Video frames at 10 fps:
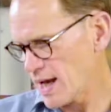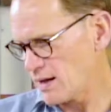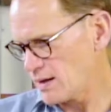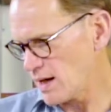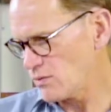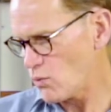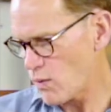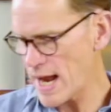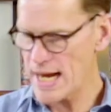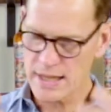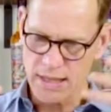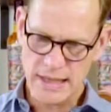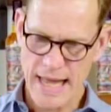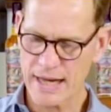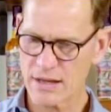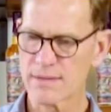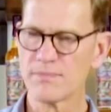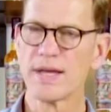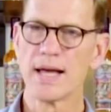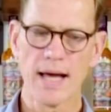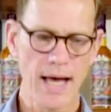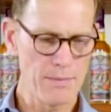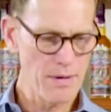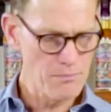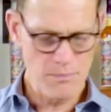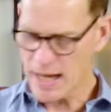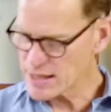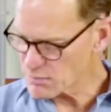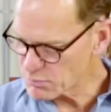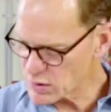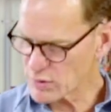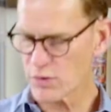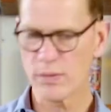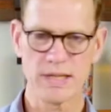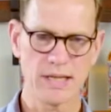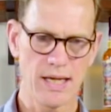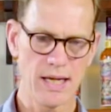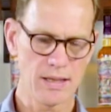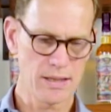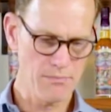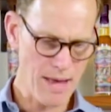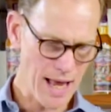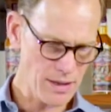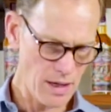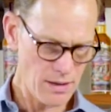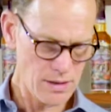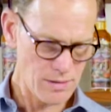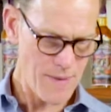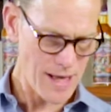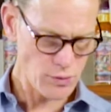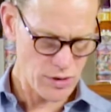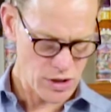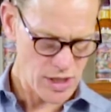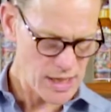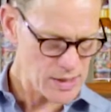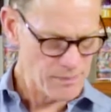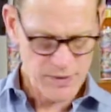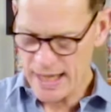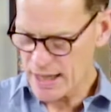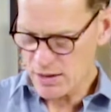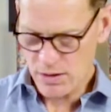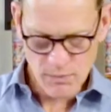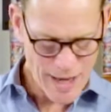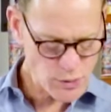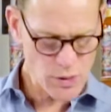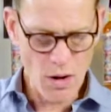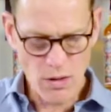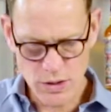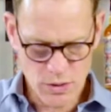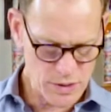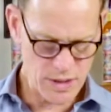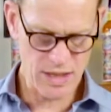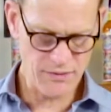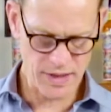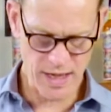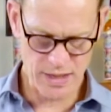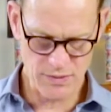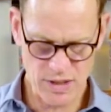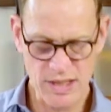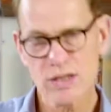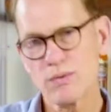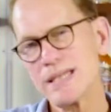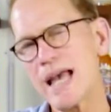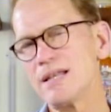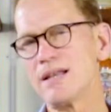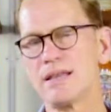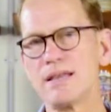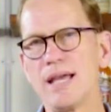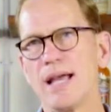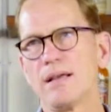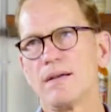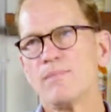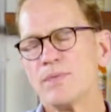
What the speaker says: and weight and length. It's a beautiful whiskey to match with cheese. It can match with all sorts of different kinds of cheeses. We tend to think